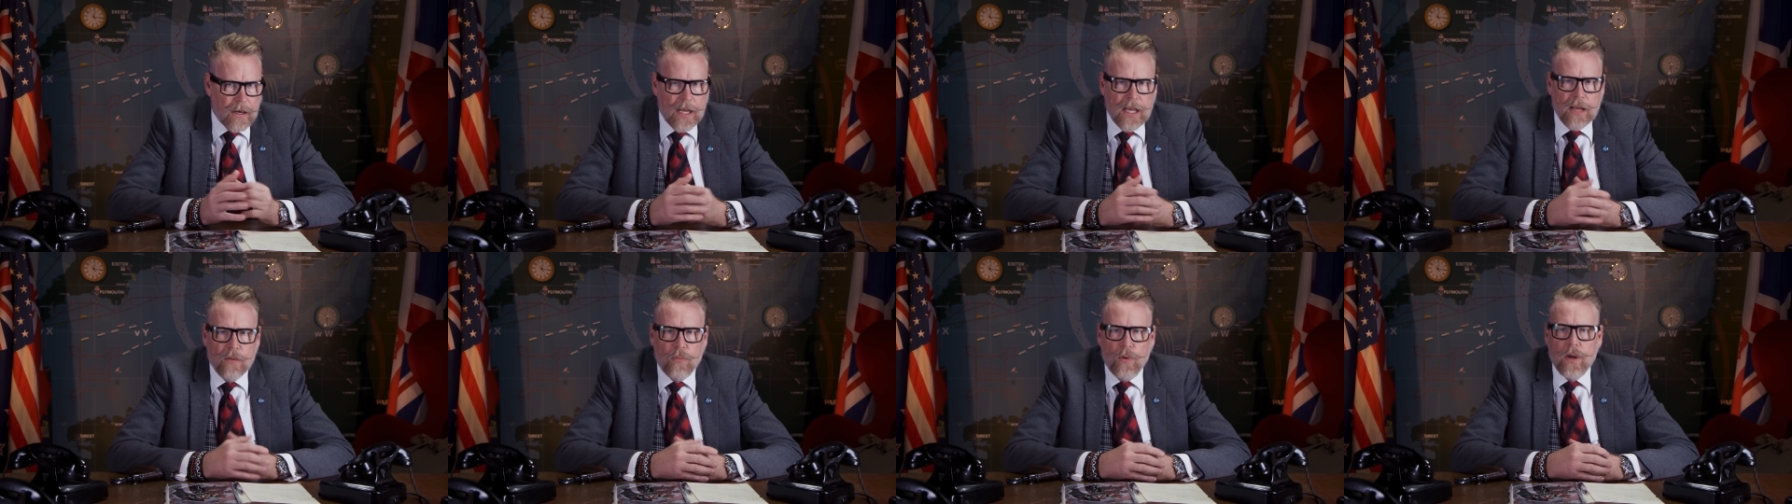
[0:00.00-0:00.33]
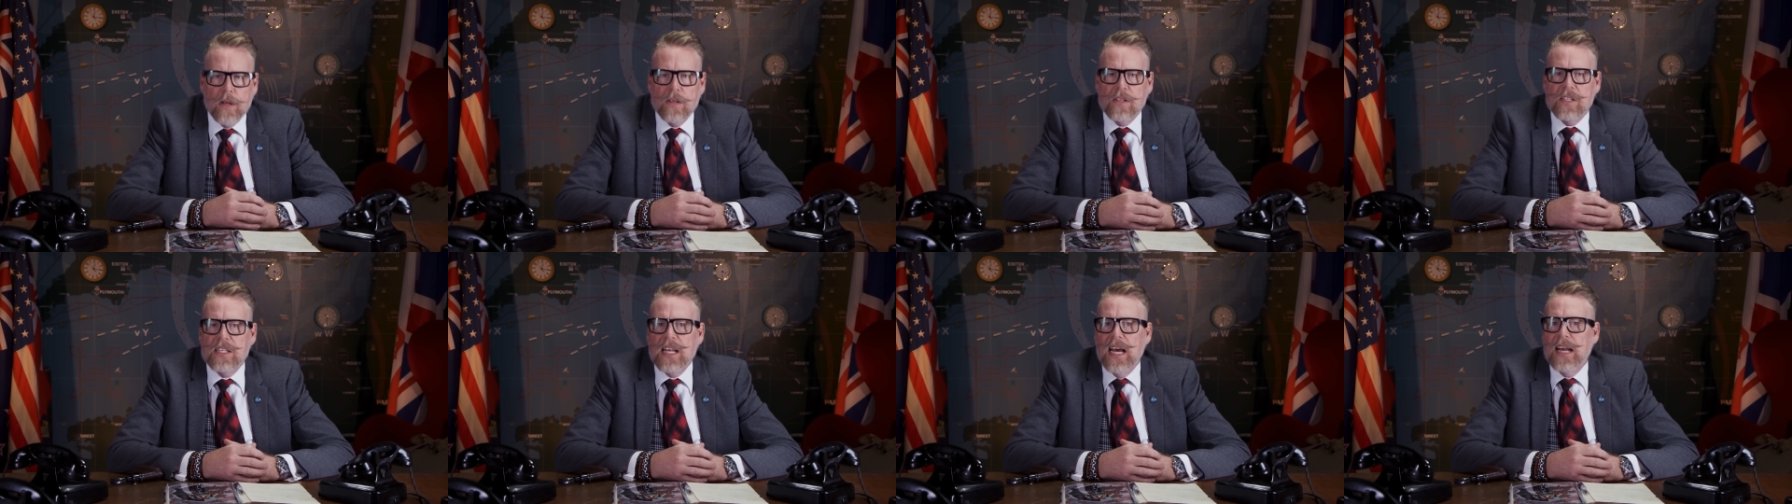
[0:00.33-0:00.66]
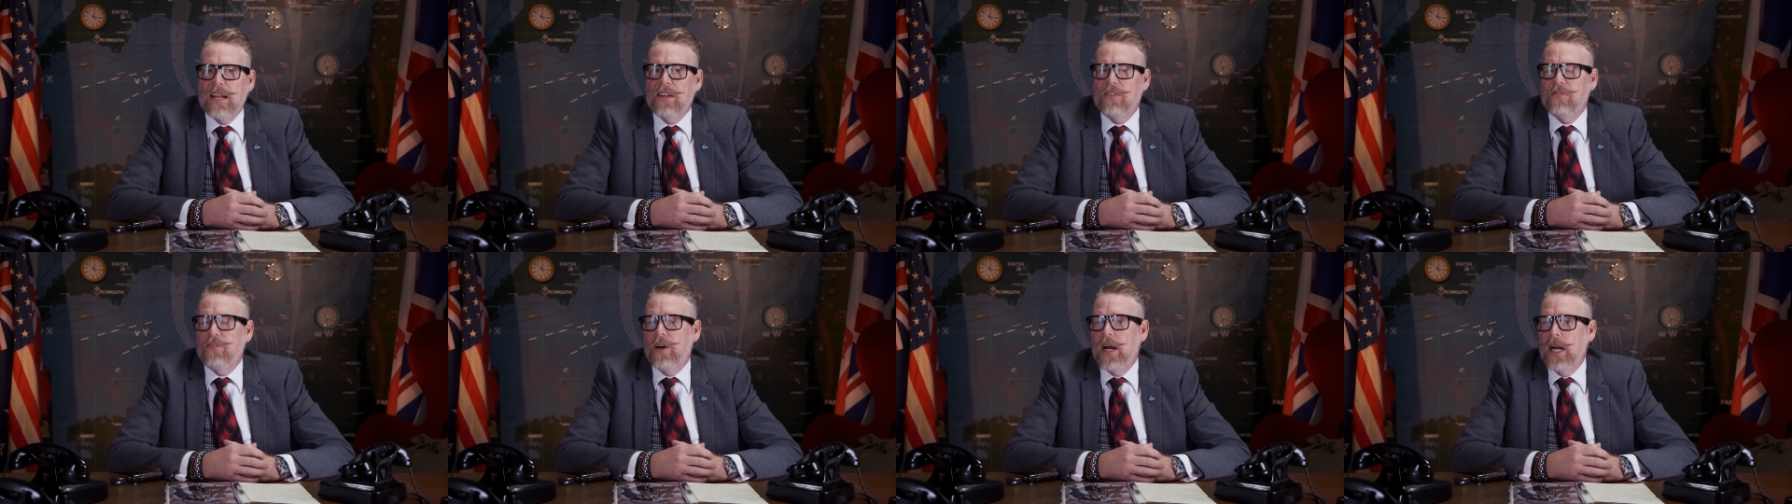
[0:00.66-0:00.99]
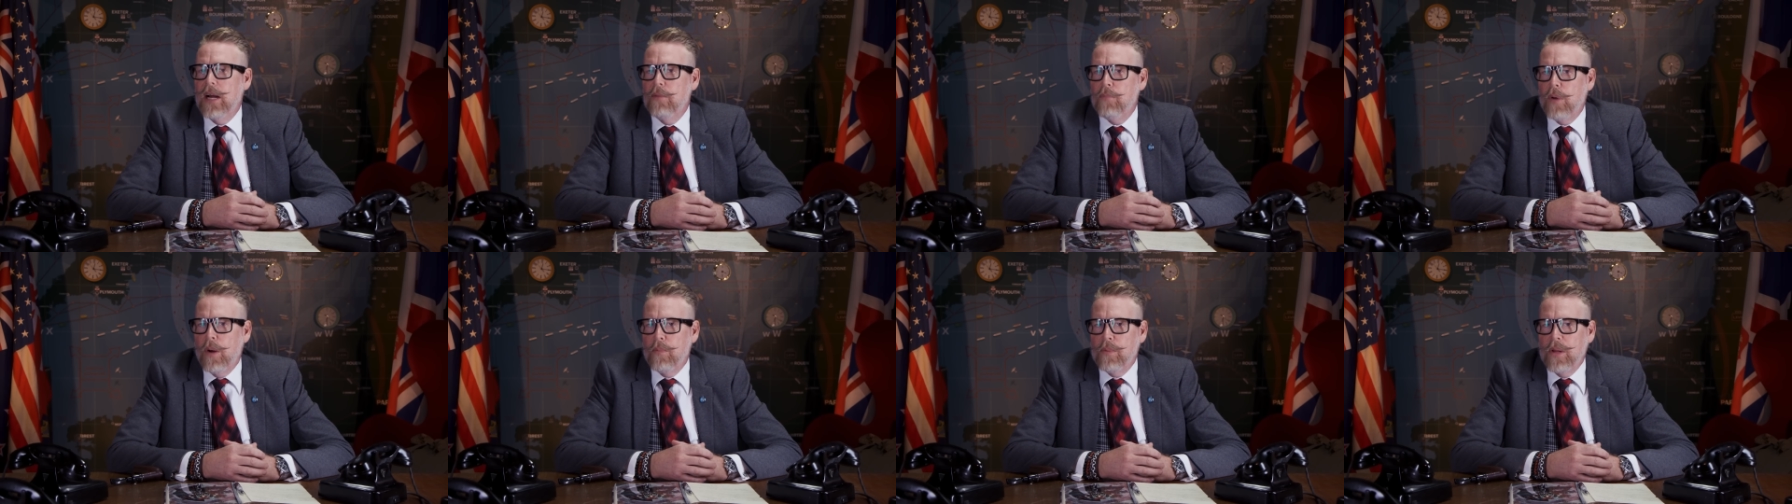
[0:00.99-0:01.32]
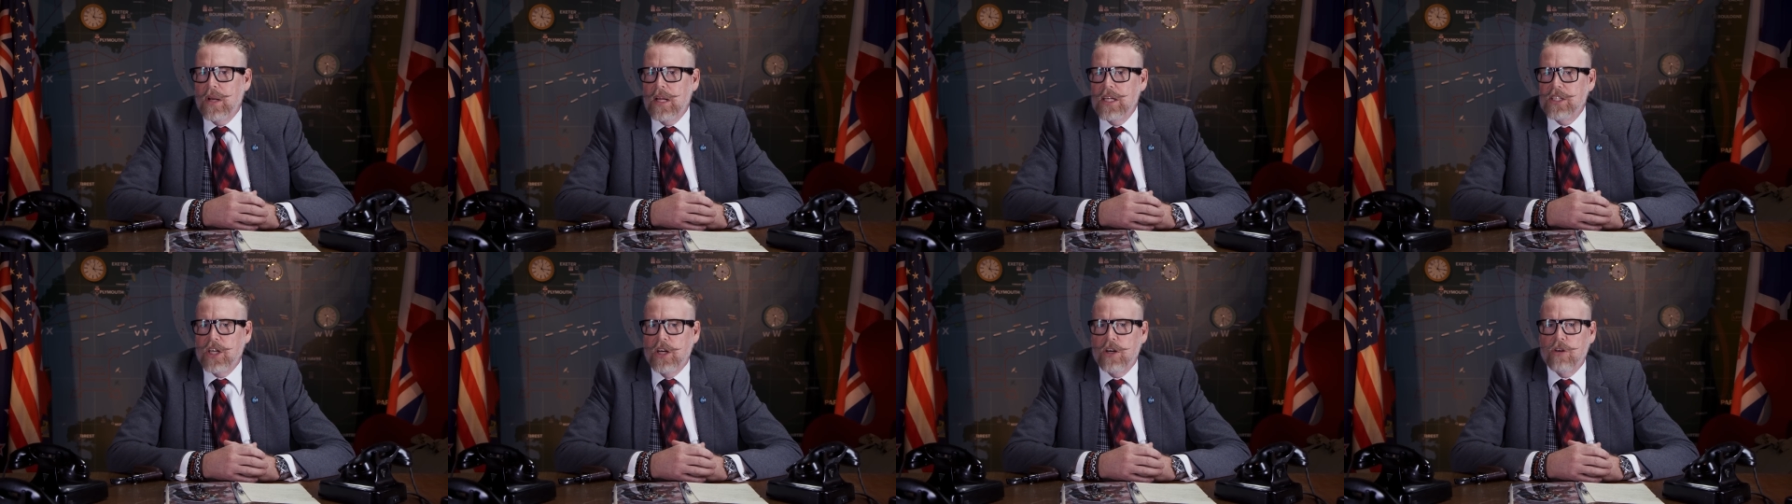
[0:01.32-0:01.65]
he will satisfy a
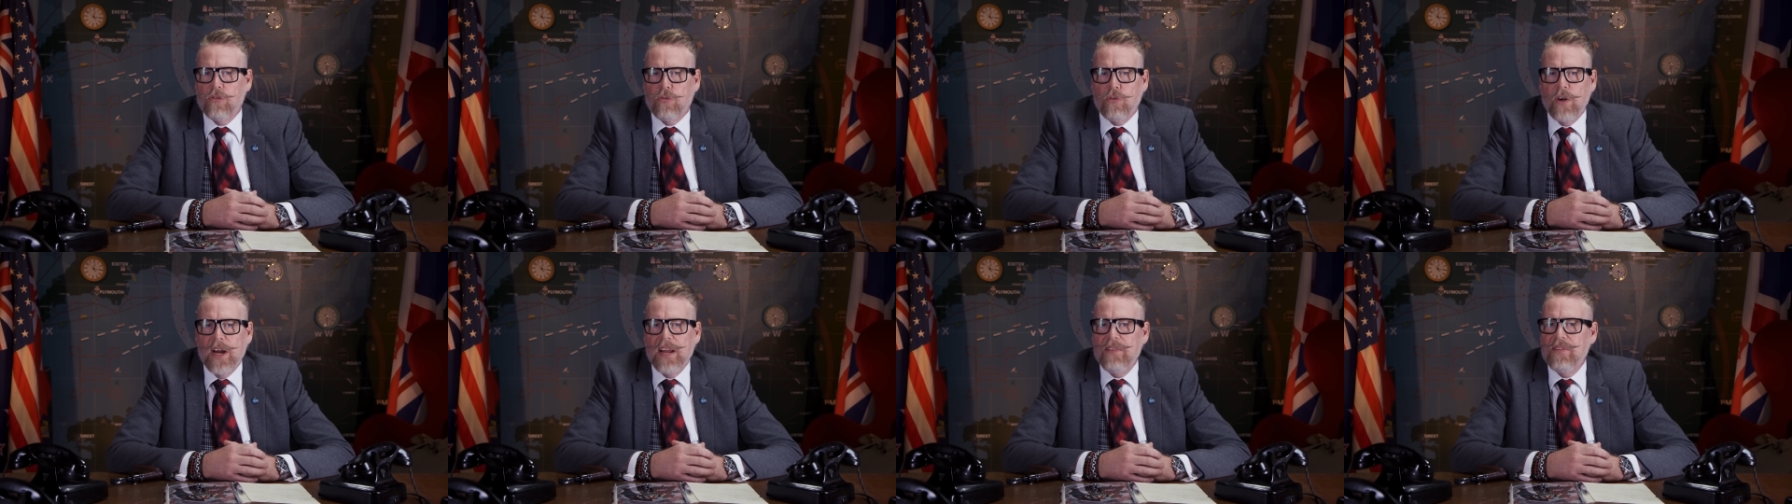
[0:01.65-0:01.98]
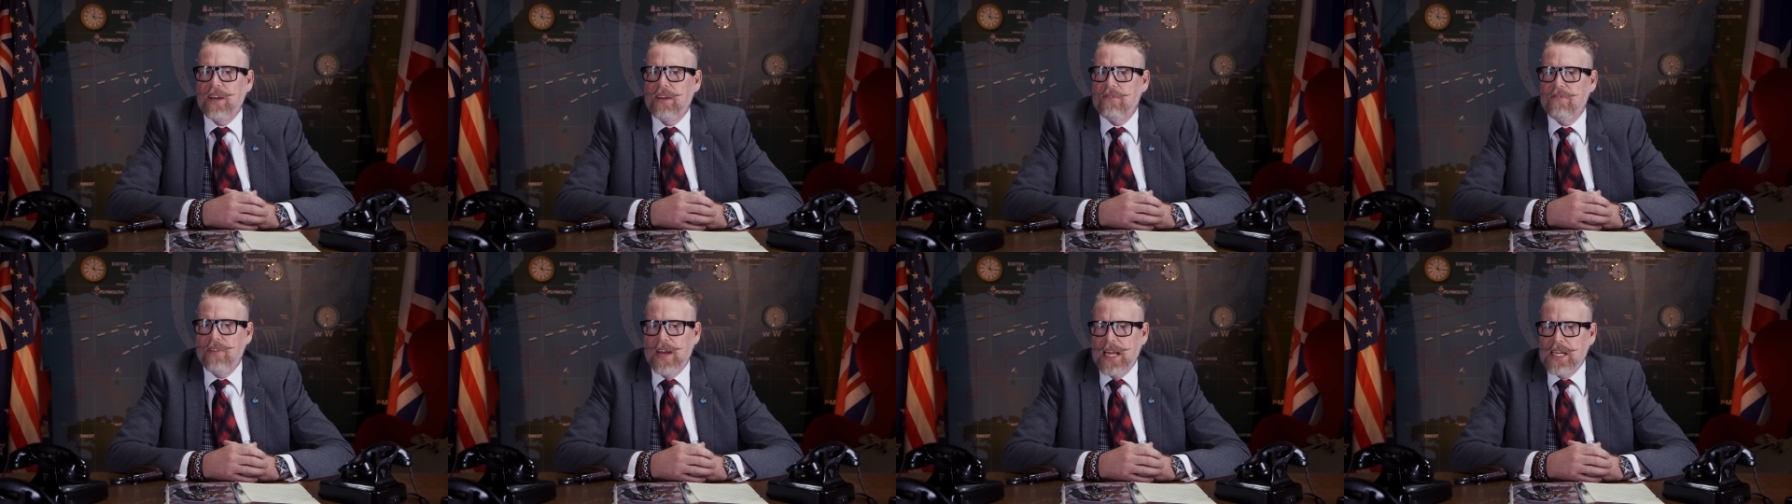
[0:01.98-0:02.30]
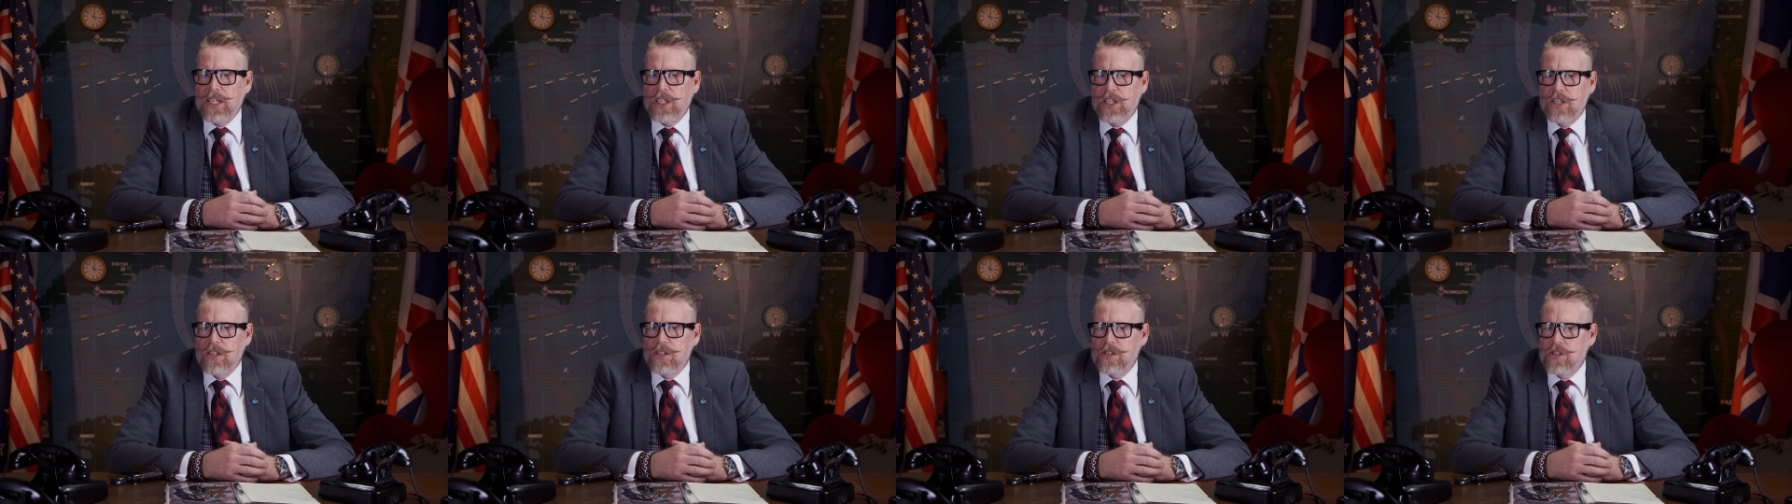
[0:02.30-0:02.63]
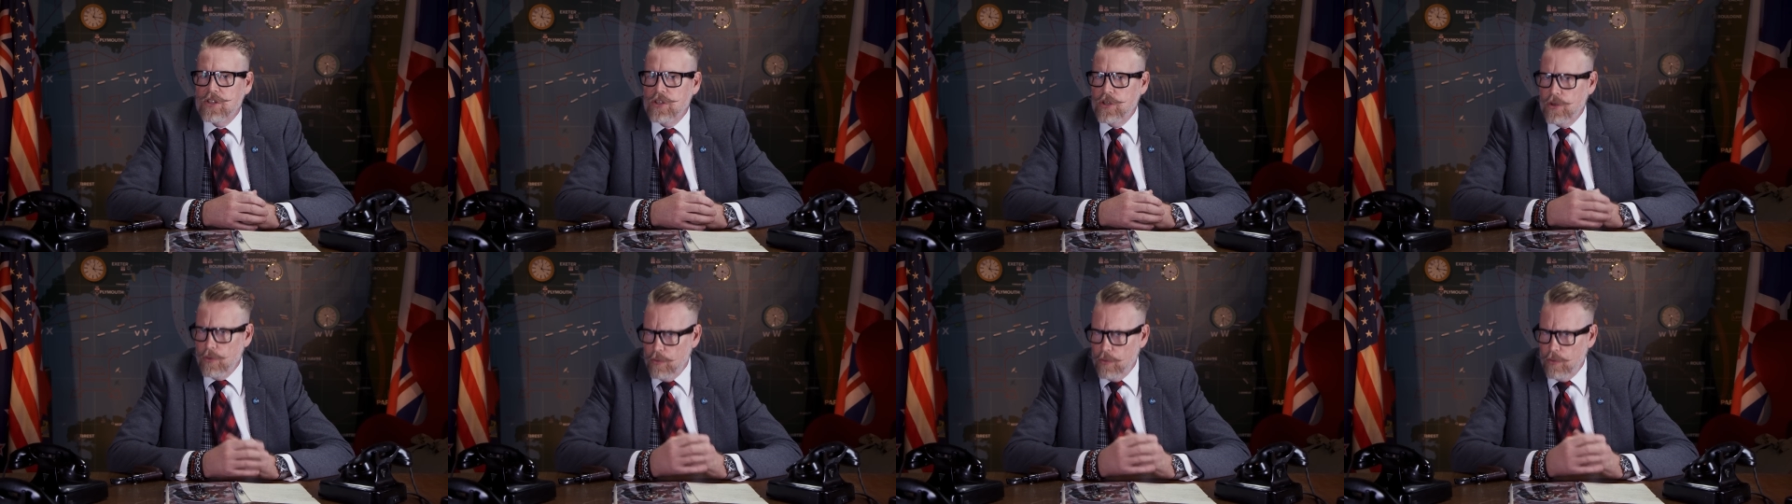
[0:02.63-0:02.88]
population craving vengeance,